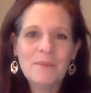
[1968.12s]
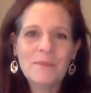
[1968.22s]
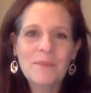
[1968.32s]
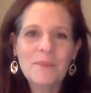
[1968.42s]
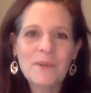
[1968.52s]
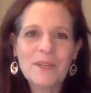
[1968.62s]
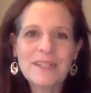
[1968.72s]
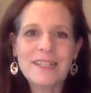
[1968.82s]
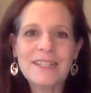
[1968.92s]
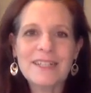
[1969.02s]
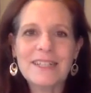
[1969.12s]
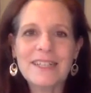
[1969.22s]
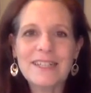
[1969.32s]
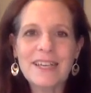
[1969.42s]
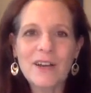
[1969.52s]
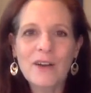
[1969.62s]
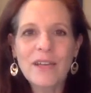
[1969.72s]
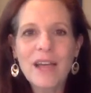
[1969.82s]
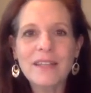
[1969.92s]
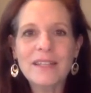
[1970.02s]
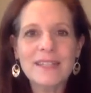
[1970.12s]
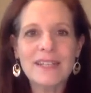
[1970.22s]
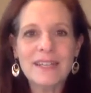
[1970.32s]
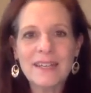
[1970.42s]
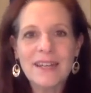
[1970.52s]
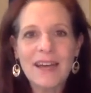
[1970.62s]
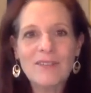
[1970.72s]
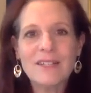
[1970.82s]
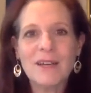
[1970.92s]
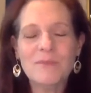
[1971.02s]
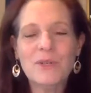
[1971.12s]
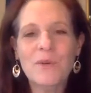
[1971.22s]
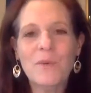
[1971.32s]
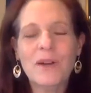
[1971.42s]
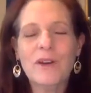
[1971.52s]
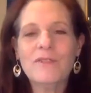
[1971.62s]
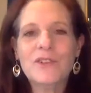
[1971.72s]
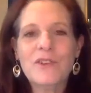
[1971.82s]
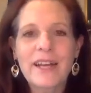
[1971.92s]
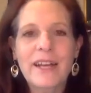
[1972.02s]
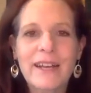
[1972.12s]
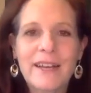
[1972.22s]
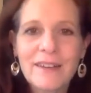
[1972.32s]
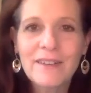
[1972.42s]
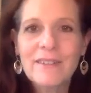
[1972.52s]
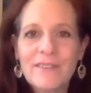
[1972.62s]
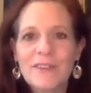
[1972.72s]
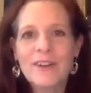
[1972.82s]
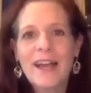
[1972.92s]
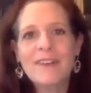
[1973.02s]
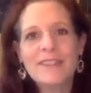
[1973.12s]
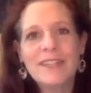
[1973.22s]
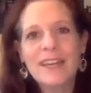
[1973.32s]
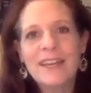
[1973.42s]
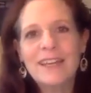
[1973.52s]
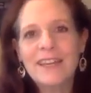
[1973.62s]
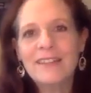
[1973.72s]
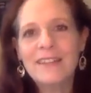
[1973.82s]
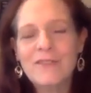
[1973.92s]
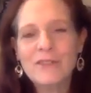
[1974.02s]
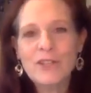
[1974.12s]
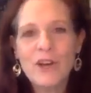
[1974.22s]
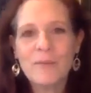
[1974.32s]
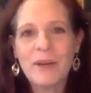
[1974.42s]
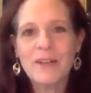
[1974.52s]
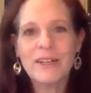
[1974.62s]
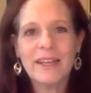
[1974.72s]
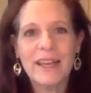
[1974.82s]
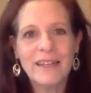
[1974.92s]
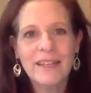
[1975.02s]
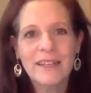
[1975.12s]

organizations that say, oh yeah, listening, and have us come do a one-off training for a half a day and then never talk about it again.